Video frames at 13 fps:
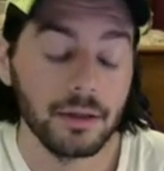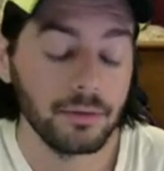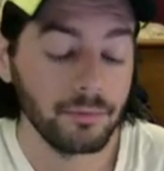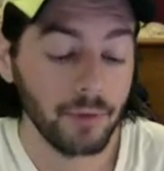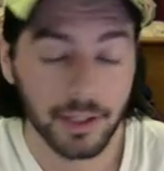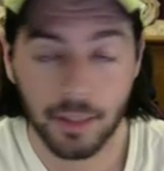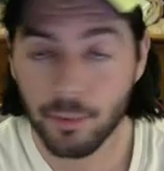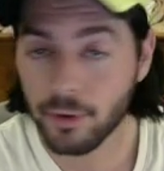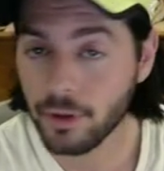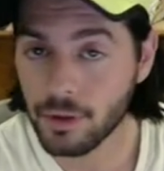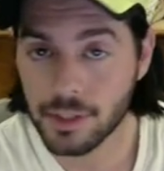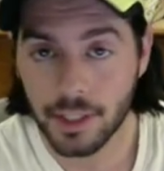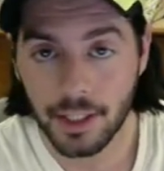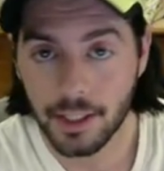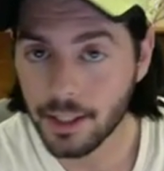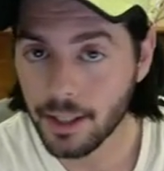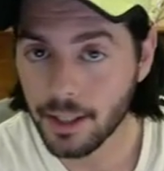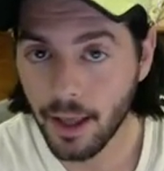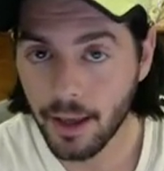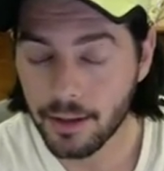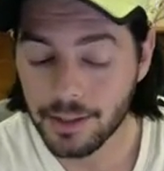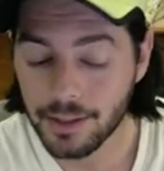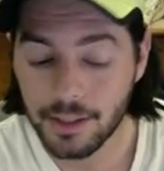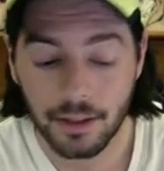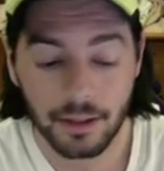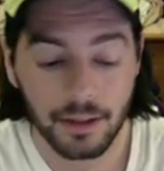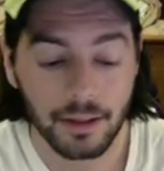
Ronde Bordeaux is like eating candy,